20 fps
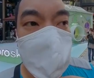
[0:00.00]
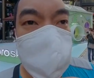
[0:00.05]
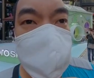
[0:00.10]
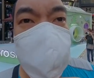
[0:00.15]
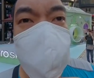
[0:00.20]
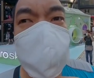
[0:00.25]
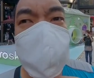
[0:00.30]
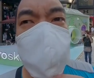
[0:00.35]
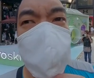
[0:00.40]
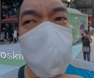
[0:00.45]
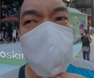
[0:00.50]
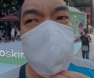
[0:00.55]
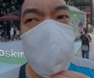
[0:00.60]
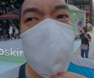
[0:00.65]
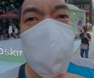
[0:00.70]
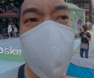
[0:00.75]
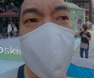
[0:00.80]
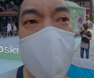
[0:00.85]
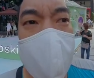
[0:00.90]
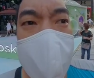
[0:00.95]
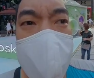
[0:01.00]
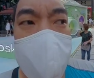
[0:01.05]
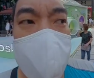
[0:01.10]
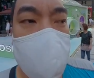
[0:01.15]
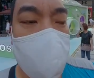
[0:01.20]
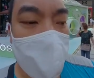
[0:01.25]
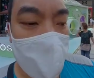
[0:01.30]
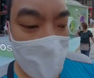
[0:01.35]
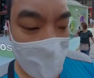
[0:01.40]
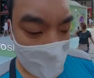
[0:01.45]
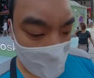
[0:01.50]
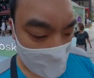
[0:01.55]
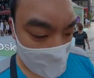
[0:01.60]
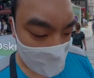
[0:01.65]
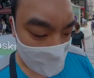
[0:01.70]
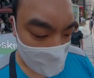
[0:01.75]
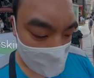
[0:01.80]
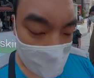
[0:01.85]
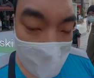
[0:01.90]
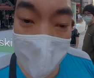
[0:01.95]
it's gonna be all out of sync.
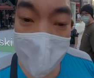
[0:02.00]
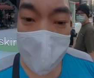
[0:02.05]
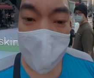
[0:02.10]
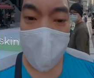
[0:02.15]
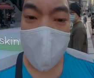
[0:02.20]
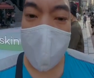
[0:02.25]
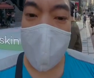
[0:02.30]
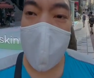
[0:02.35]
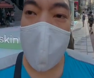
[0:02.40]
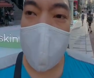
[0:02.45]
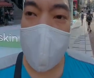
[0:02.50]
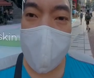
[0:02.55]
I